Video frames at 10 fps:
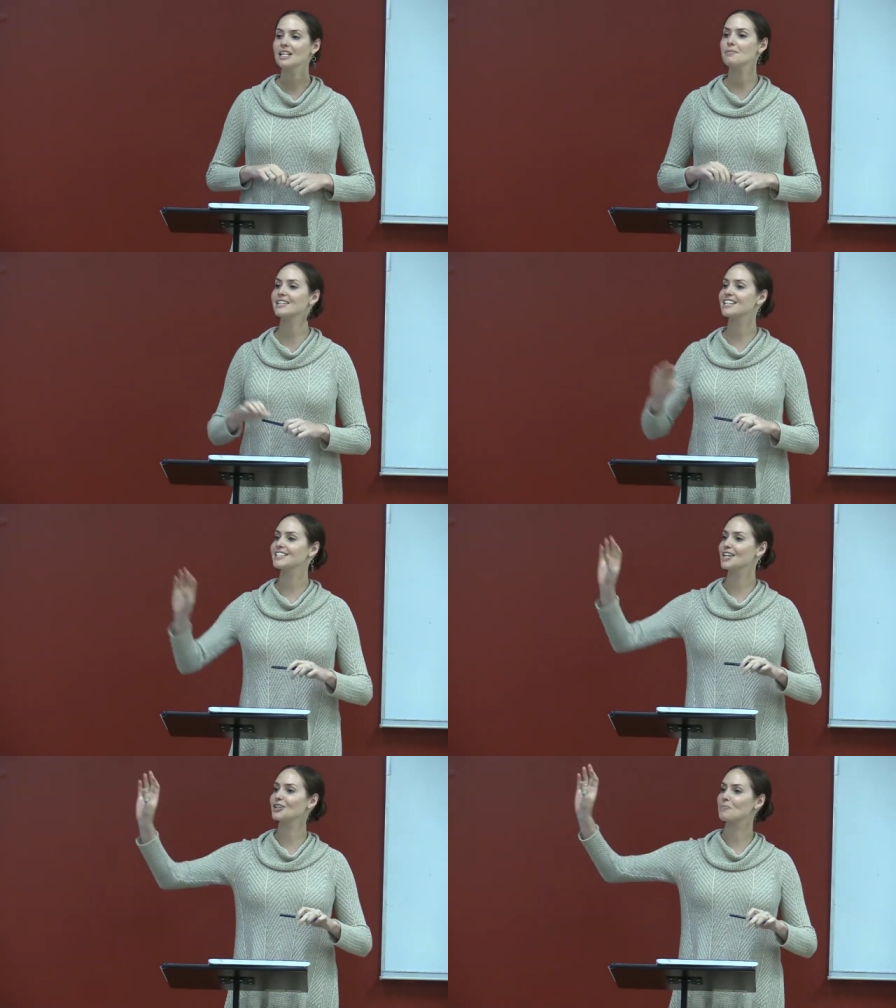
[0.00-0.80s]
It means they
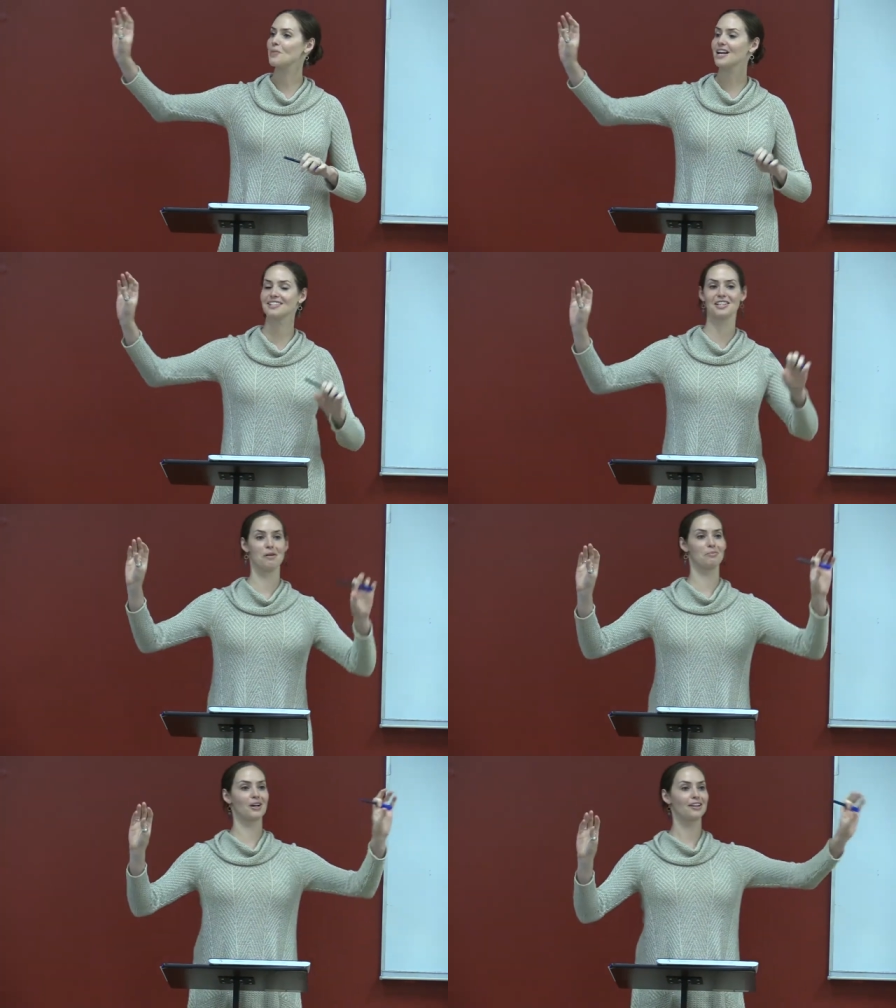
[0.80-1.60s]
take your best
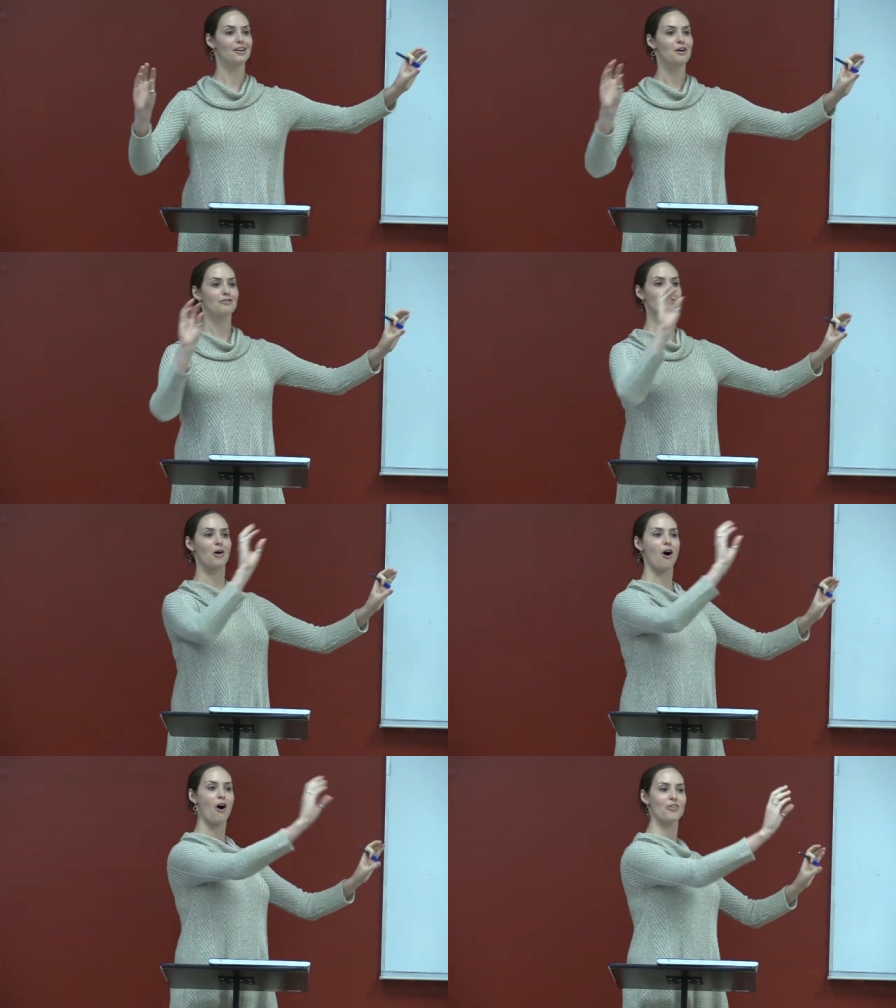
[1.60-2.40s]
number
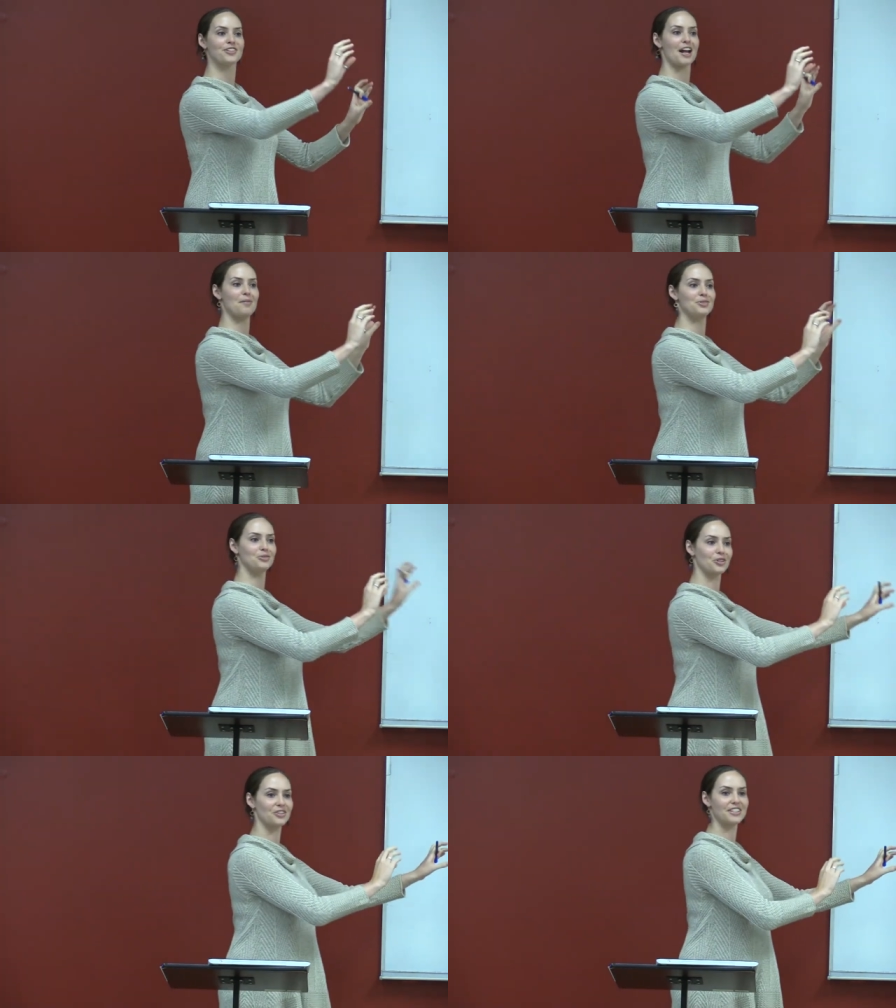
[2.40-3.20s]
from all the times
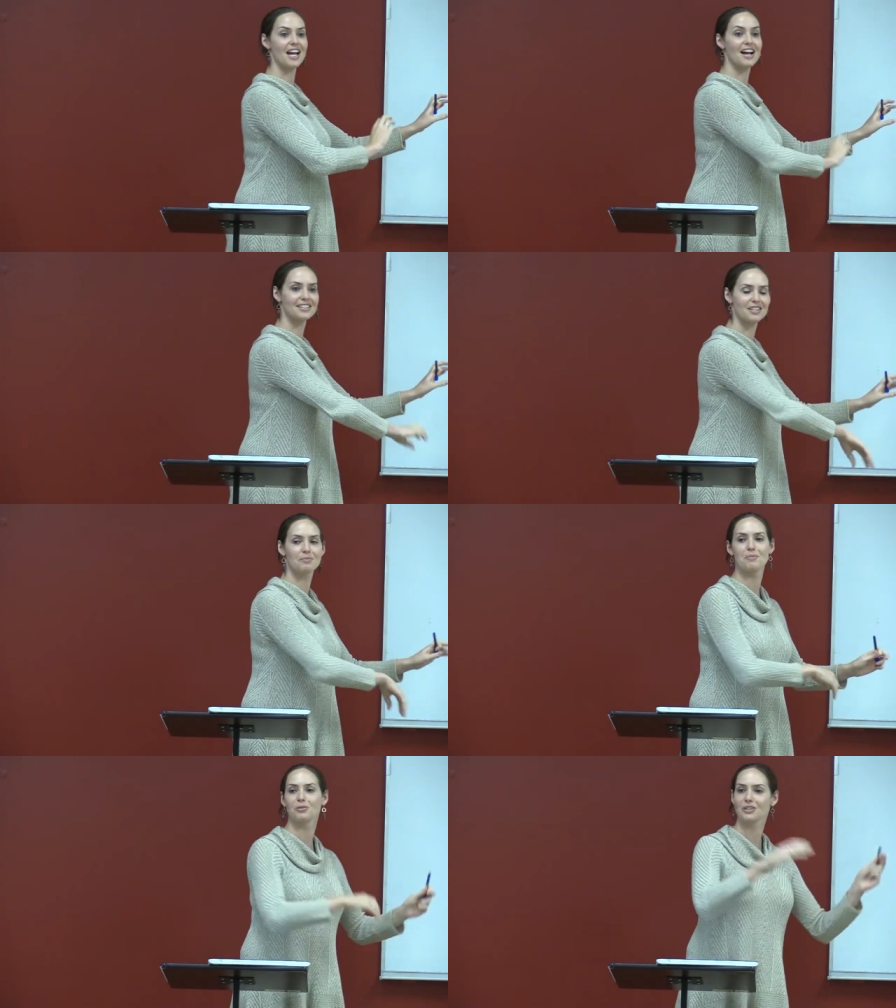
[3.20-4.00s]
you took the test.
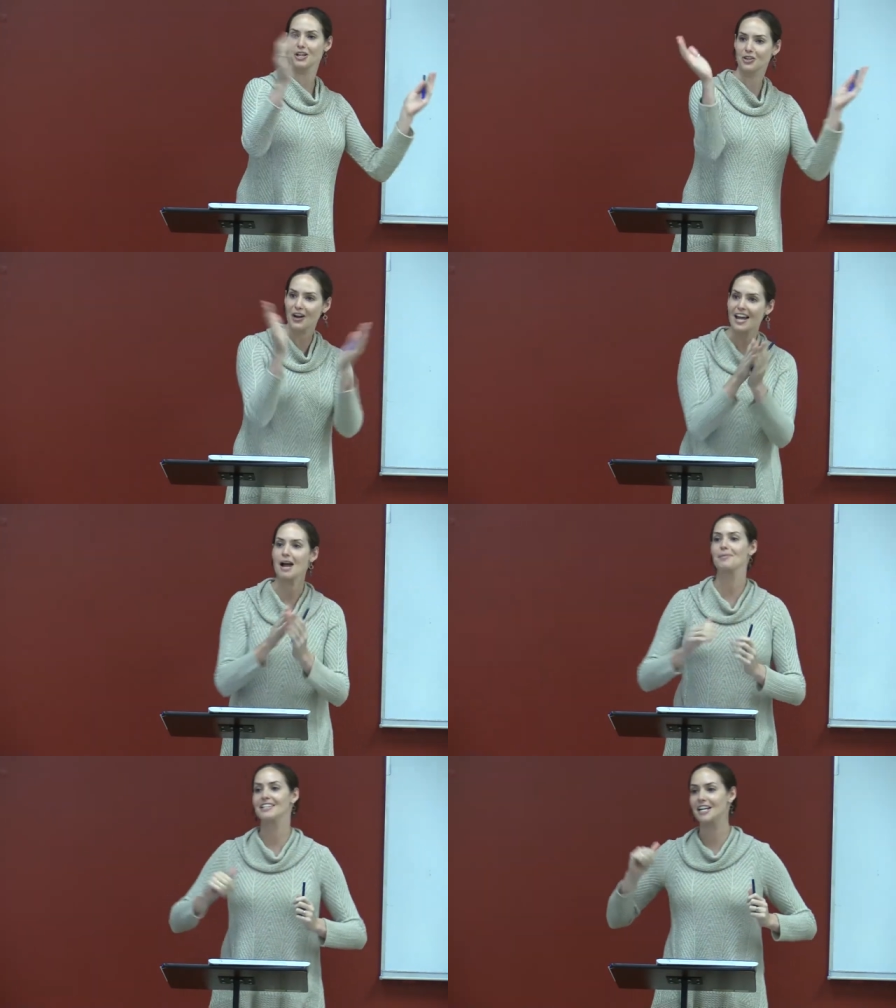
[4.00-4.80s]
Some people are like, great,
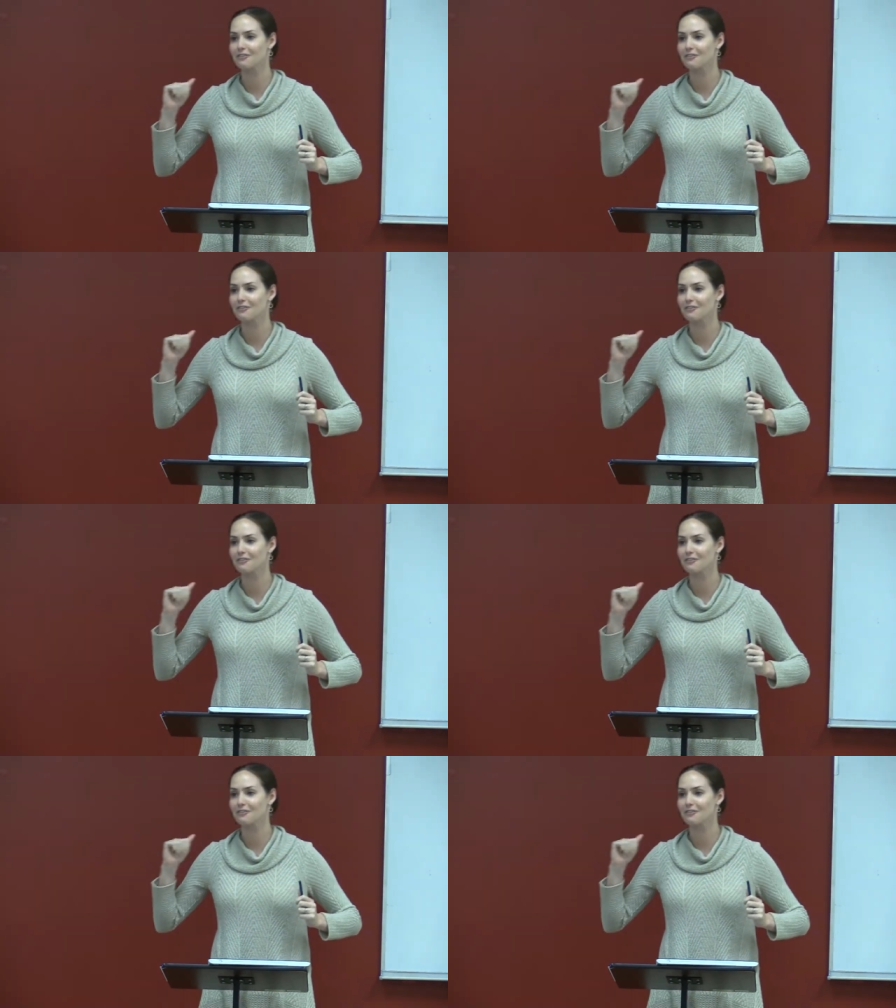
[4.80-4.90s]
I'm going to take